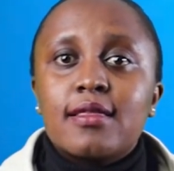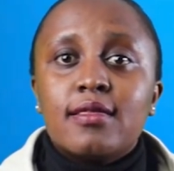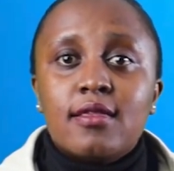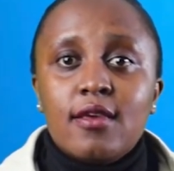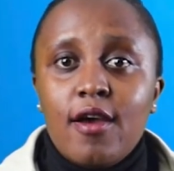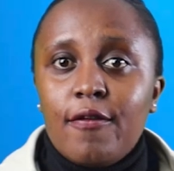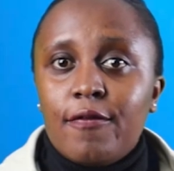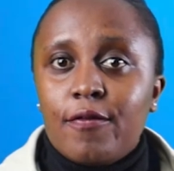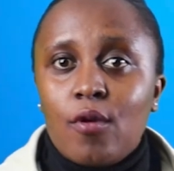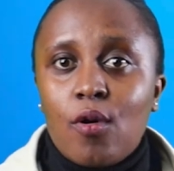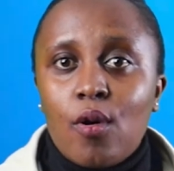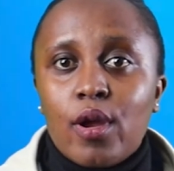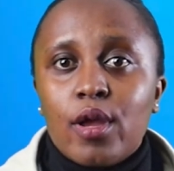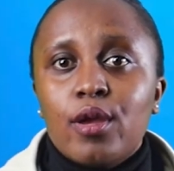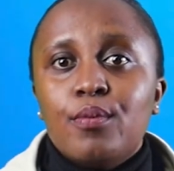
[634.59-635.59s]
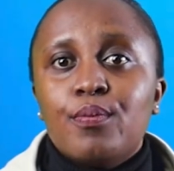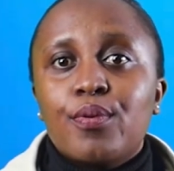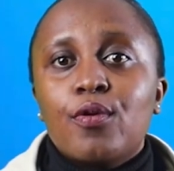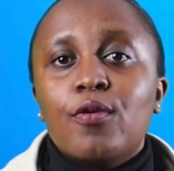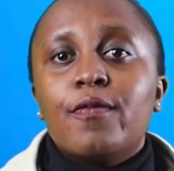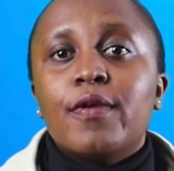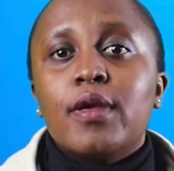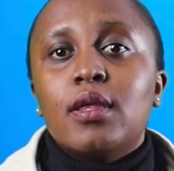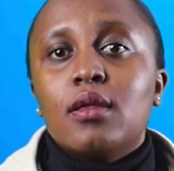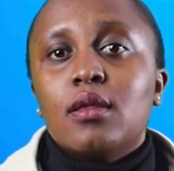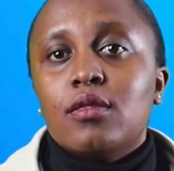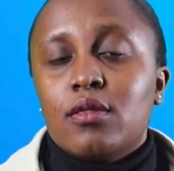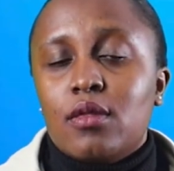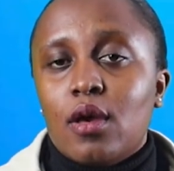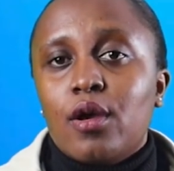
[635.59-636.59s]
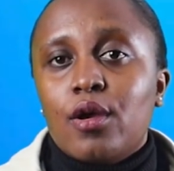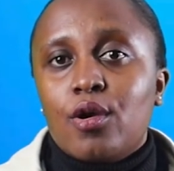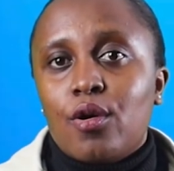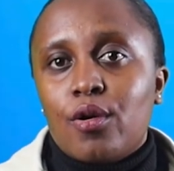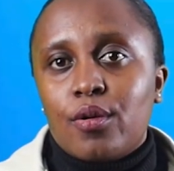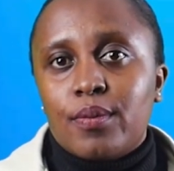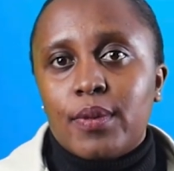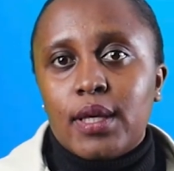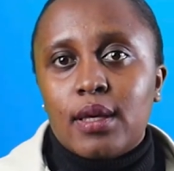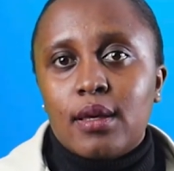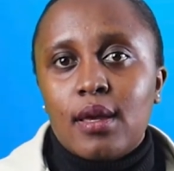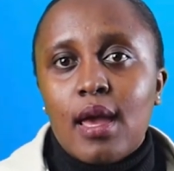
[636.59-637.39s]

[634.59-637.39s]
therefore improving the economy.